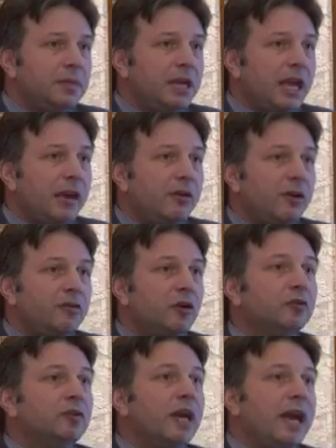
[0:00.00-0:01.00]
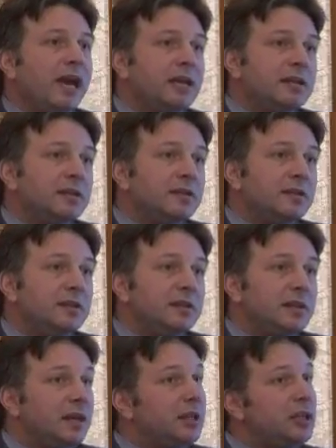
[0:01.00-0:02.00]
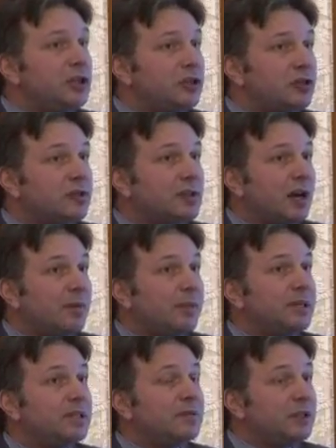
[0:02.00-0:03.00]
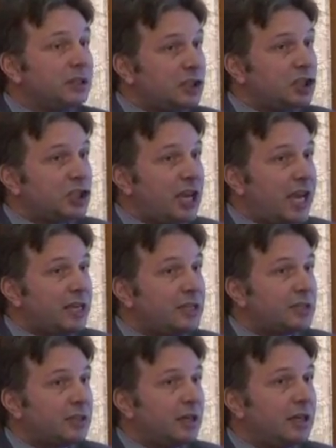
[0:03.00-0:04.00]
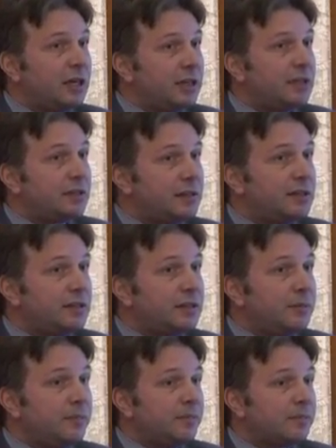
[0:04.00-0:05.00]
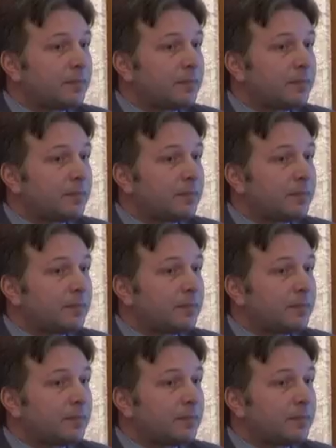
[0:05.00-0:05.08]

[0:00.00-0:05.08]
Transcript: behavior of the agencies and insurance companies will change in the system,